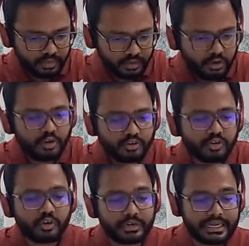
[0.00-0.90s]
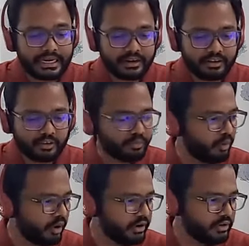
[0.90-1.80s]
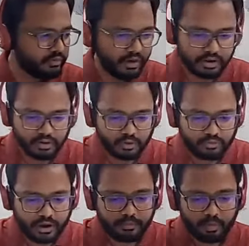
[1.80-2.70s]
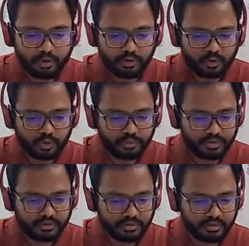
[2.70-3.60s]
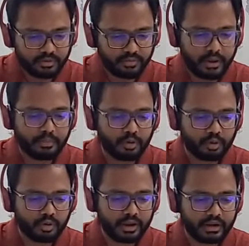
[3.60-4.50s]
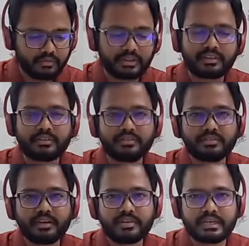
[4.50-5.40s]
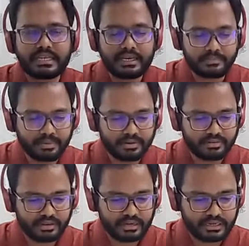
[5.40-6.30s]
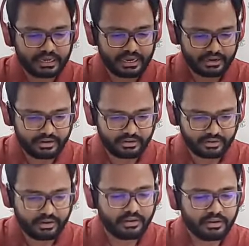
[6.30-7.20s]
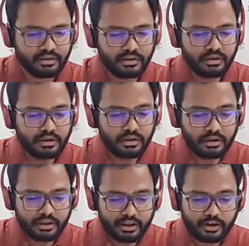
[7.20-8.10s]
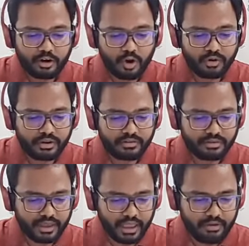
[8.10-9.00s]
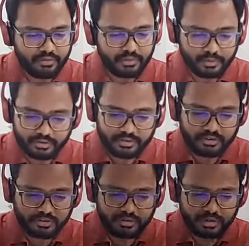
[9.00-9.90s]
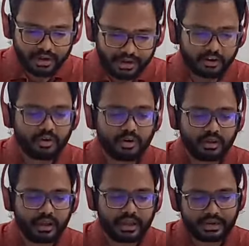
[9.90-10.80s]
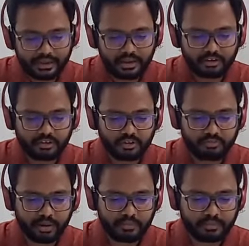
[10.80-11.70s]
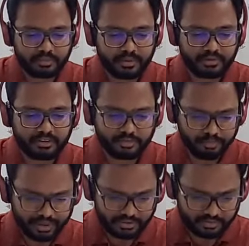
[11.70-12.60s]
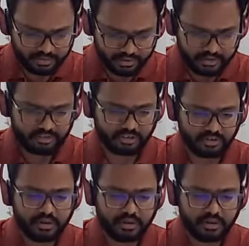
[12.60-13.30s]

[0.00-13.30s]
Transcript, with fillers: used routinely is 0.1 to 5.2% of hypochlorite with 17% EDTA in endodontics, every procedure, including irrigation of pulp space, is passive in nature.